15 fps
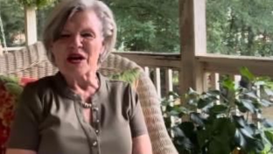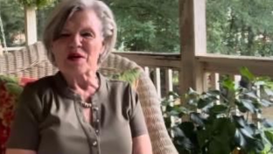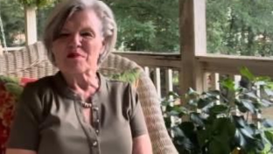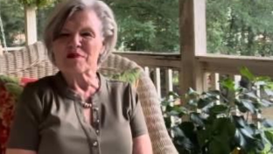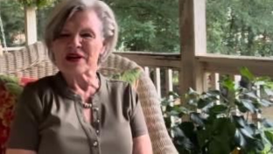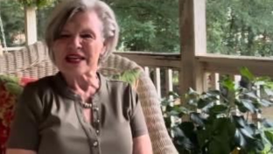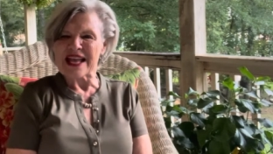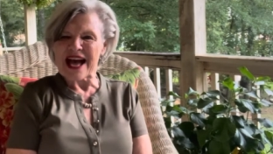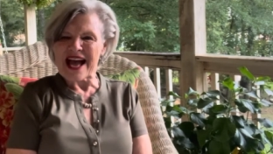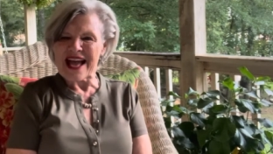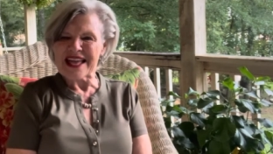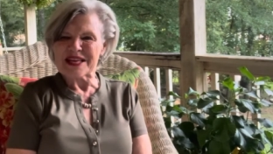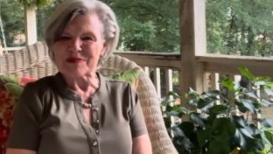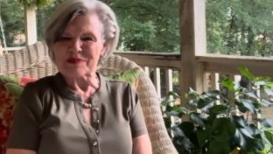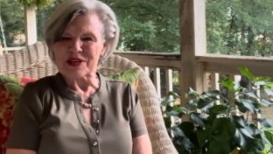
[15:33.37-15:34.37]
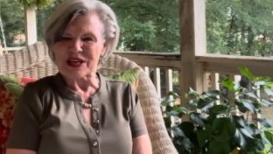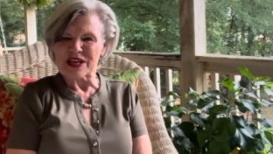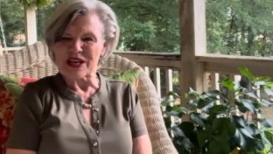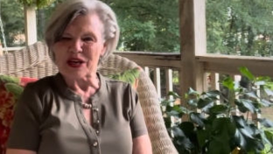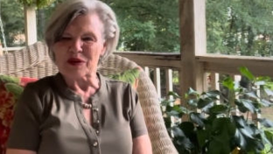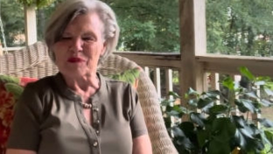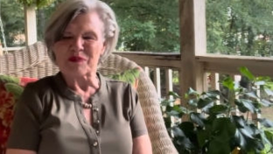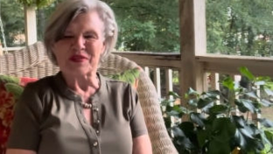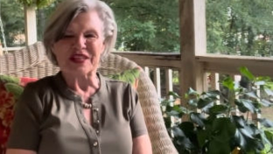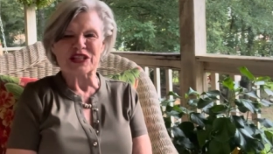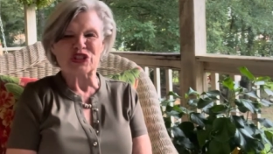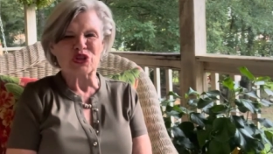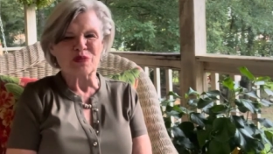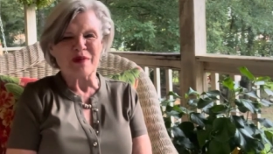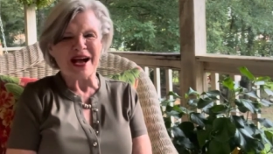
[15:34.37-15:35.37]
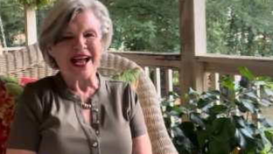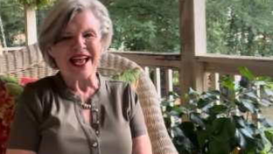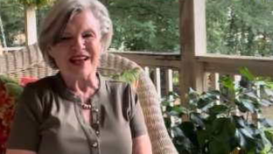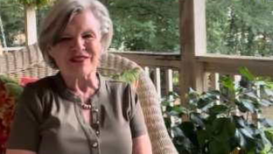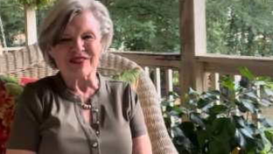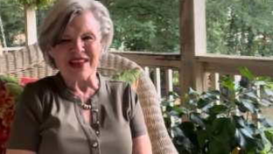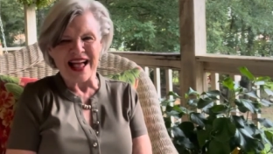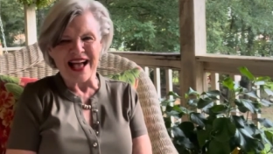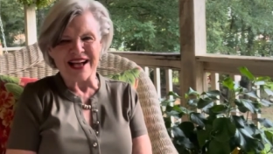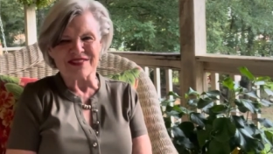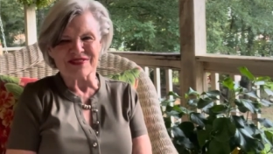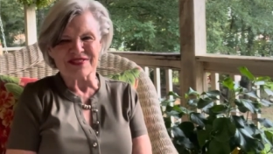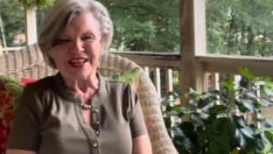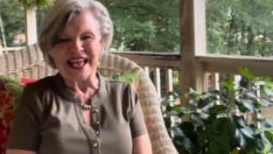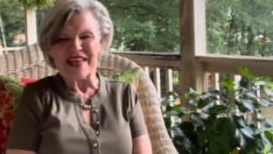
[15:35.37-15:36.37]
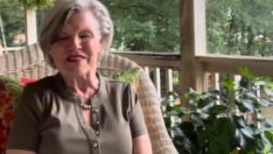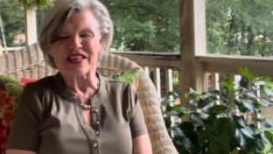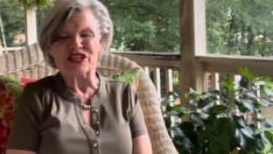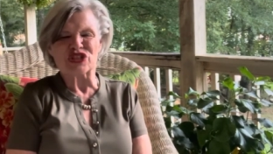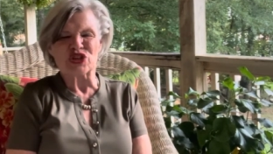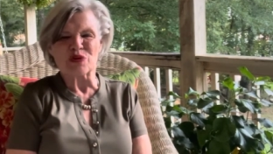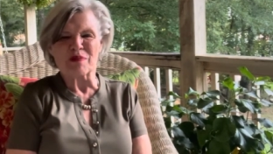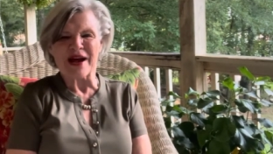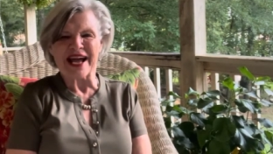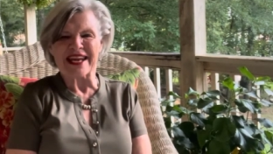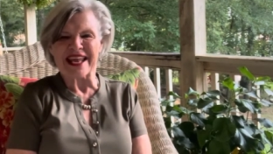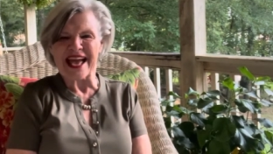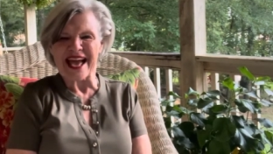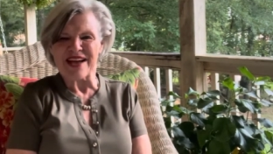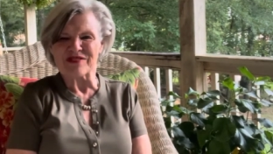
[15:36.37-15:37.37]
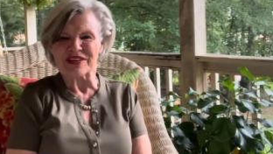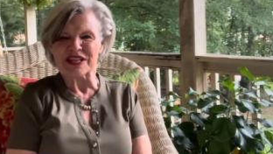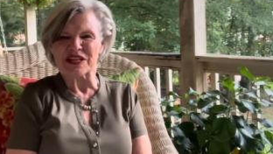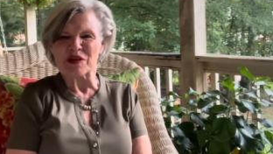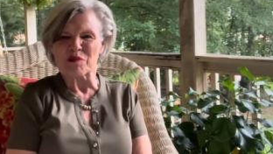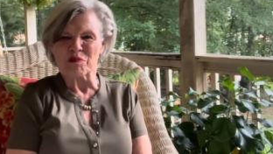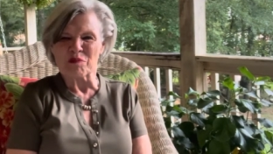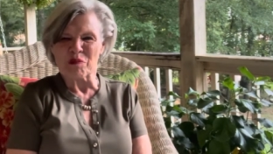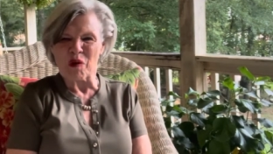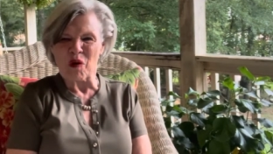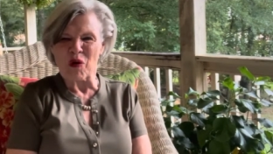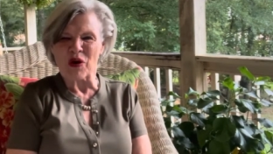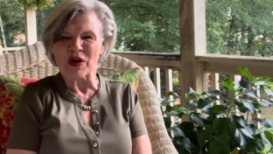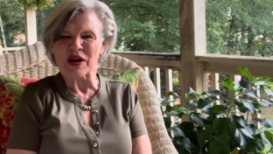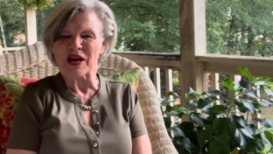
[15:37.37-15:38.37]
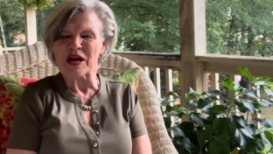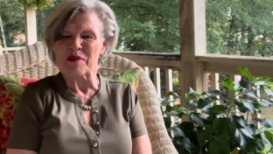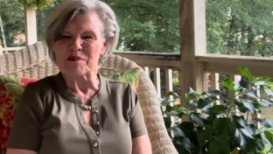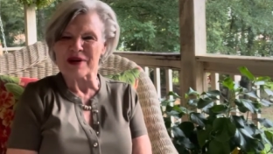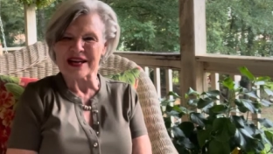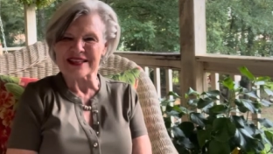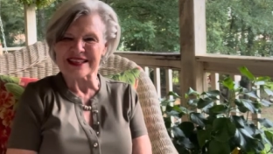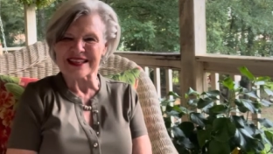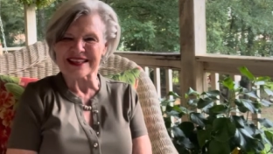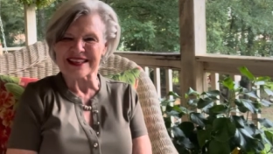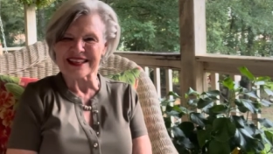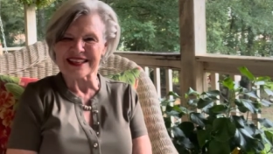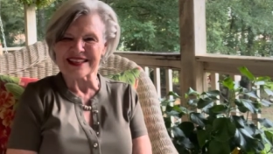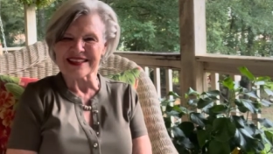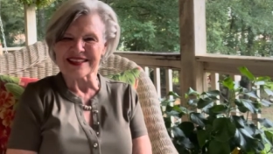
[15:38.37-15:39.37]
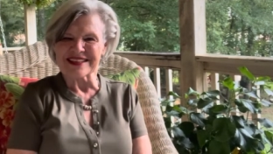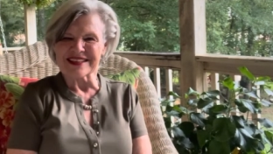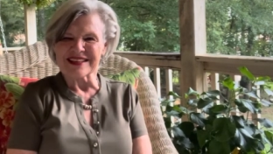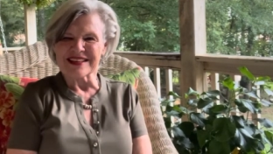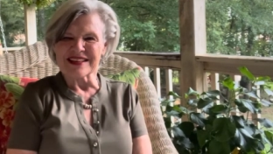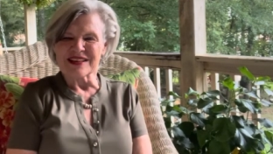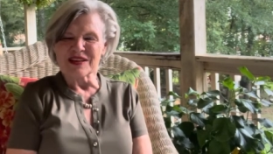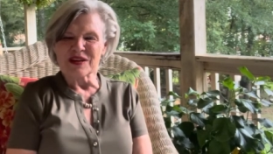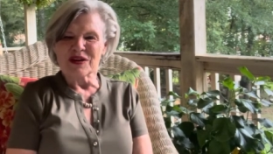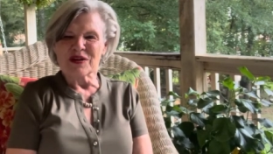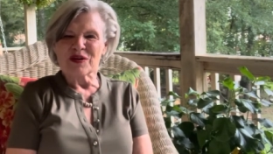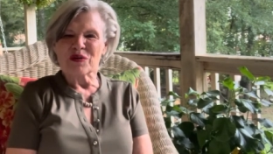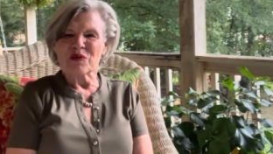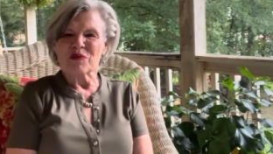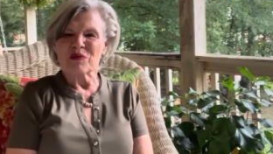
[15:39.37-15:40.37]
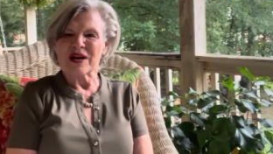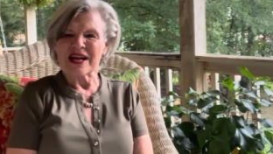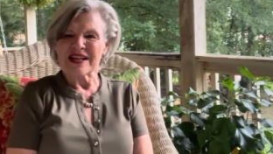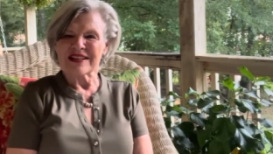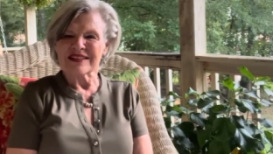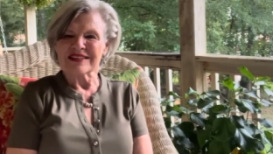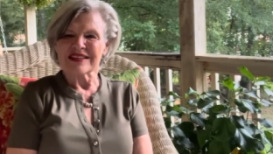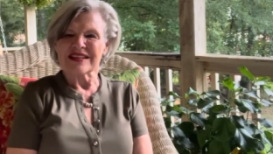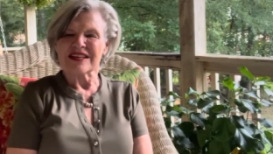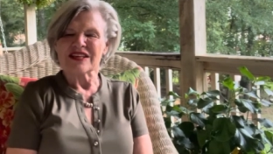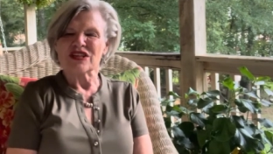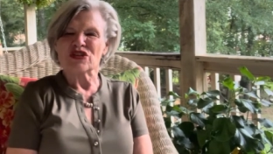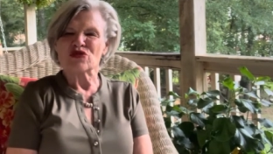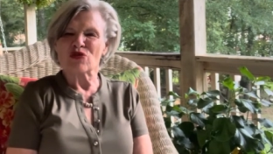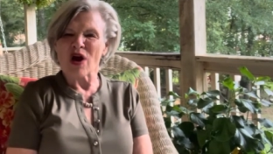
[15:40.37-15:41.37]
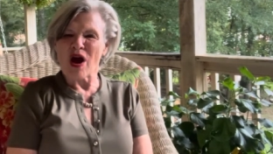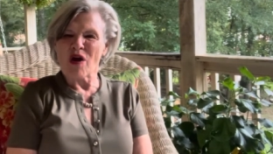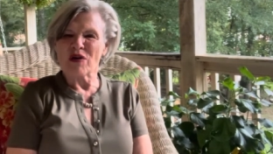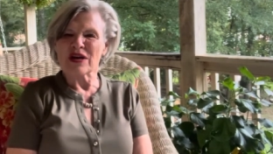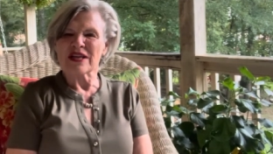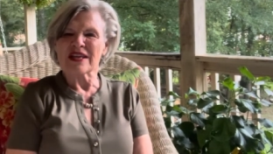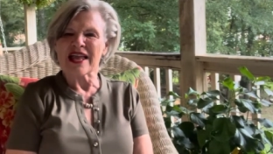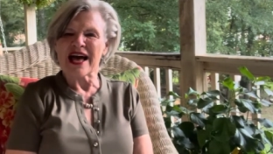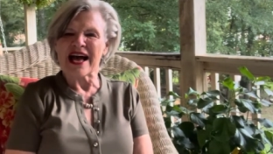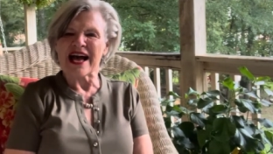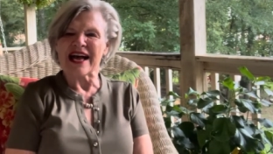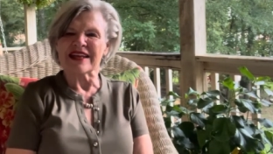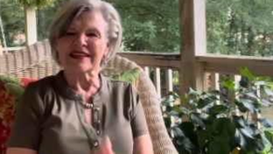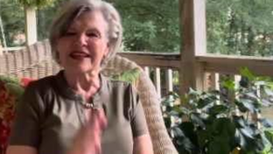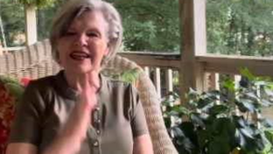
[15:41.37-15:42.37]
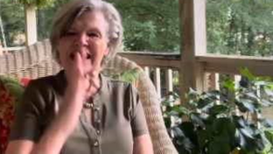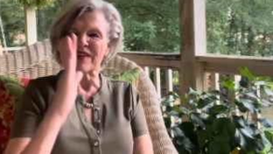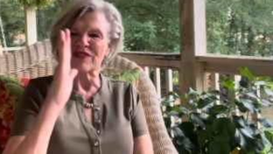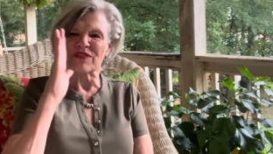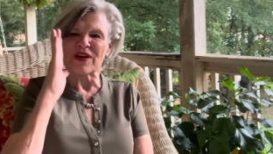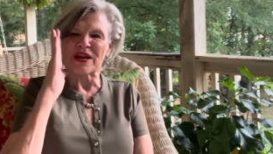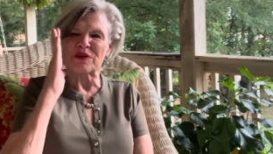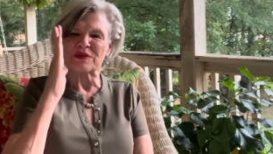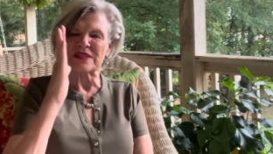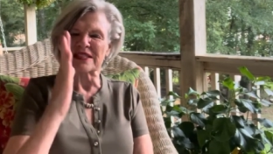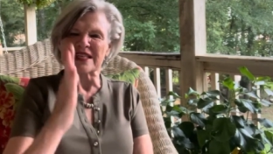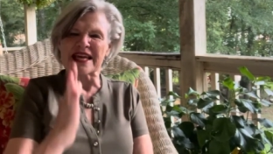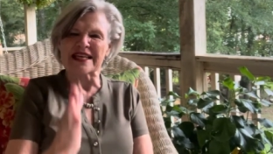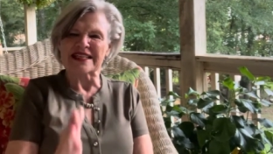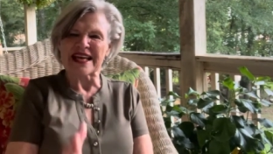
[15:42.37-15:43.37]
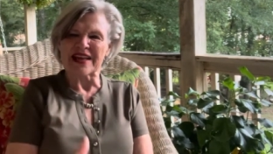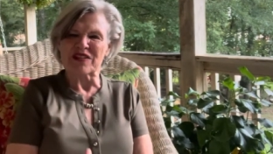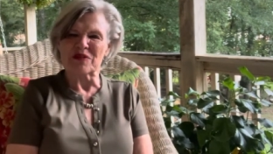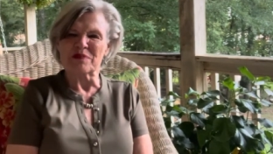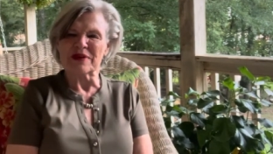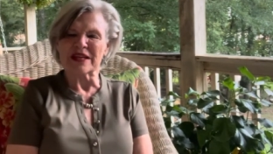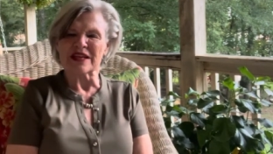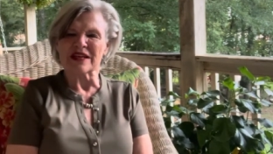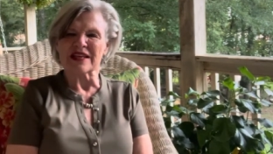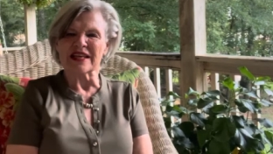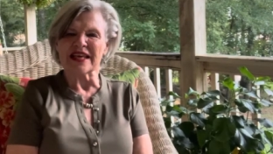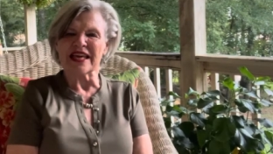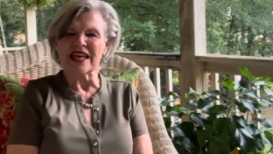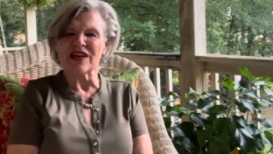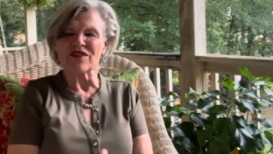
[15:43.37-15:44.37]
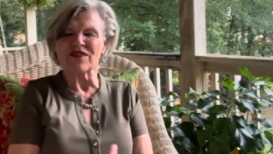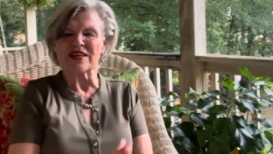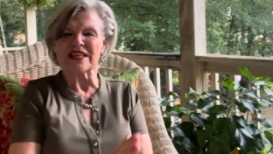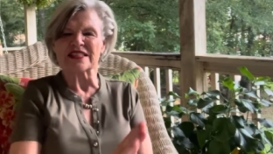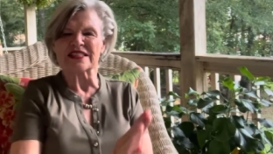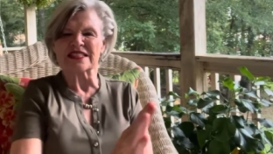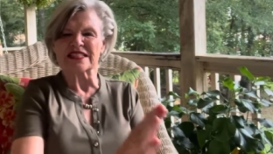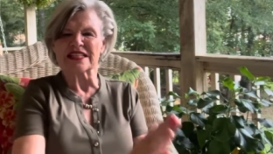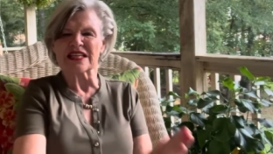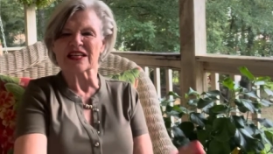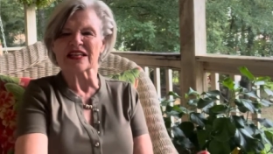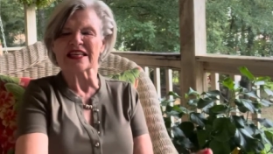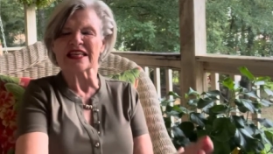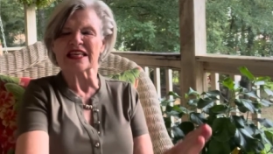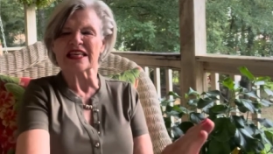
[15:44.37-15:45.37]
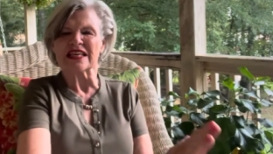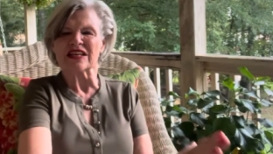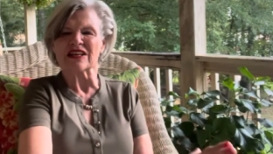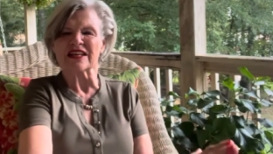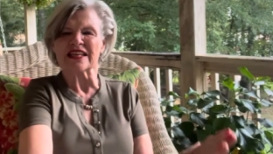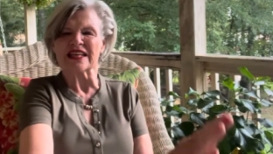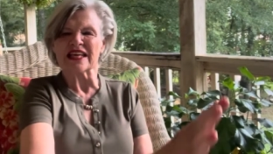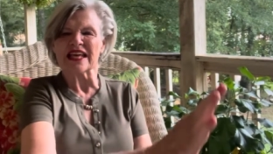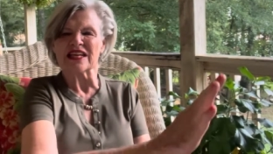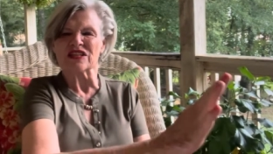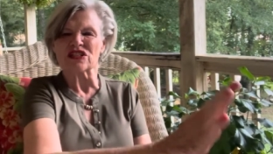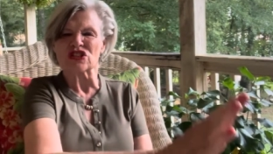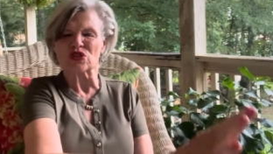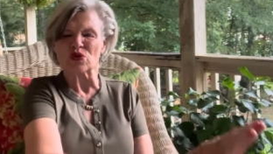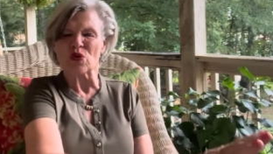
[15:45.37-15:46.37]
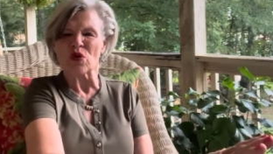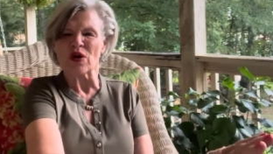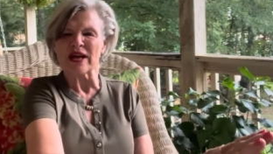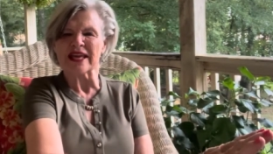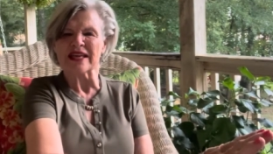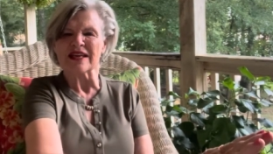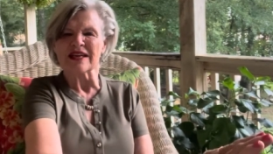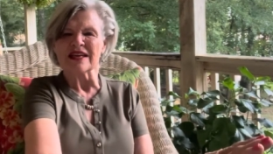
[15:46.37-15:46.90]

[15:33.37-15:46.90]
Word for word: But I am come that you might have life, and that you might have it more abundantly. Well, draw a line, like Frank would say, down the middle. If it's stealing, killing, and destroying,